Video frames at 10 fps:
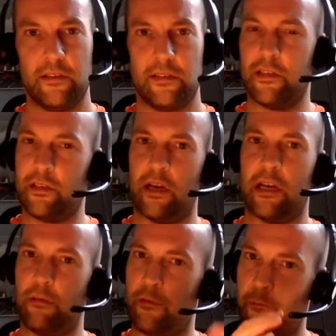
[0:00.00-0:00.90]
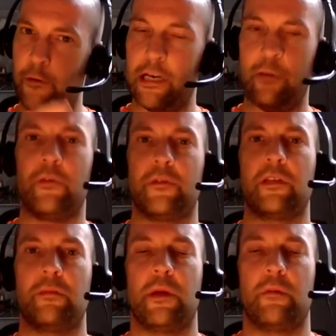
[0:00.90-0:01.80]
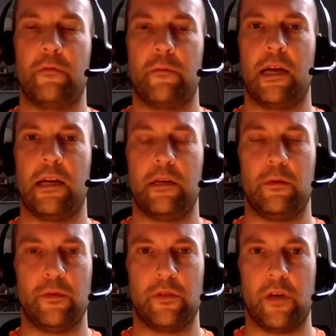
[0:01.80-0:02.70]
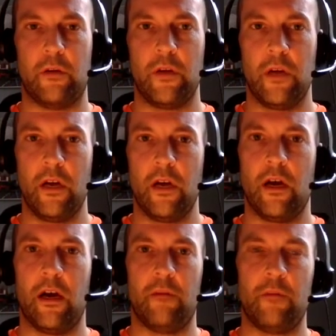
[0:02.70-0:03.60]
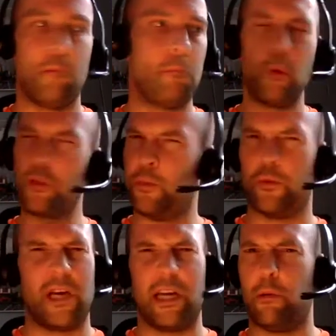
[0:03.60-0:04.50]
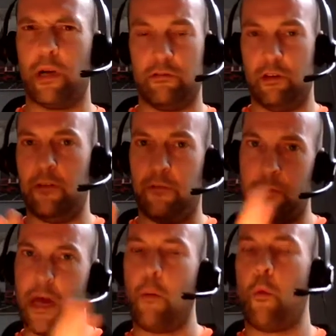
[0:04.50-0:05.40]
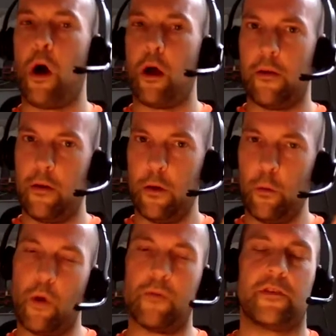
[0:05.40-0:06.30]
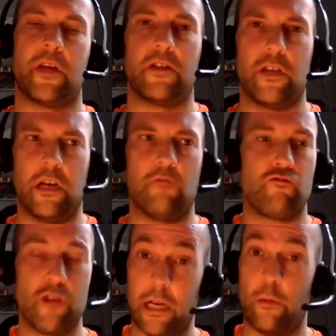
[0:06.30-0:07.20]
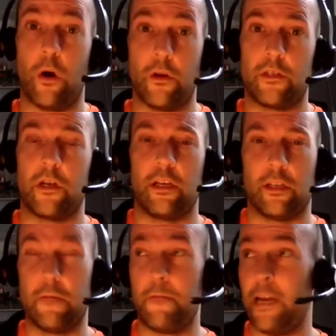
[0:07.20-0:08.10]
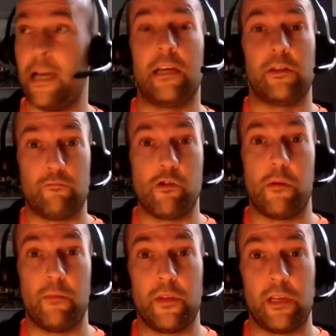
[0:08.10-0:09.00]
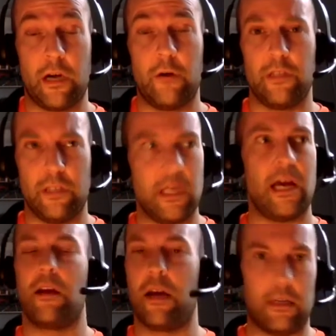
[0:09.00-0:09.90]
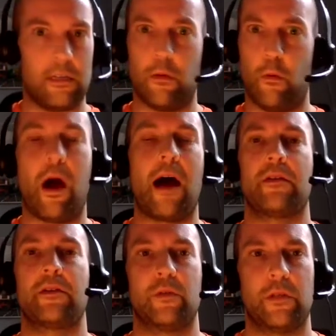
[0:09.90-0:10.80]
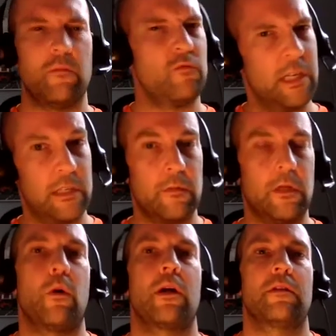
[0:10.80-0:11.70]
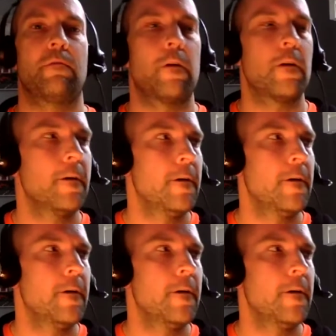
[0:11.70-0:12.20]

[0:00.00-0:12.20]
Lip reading: So this idea with freedom with discipline for millennials. So multiple takeaways really from that one session. It really was like you could feel it in the room. The coaches there, like, wow, this is really something quite different.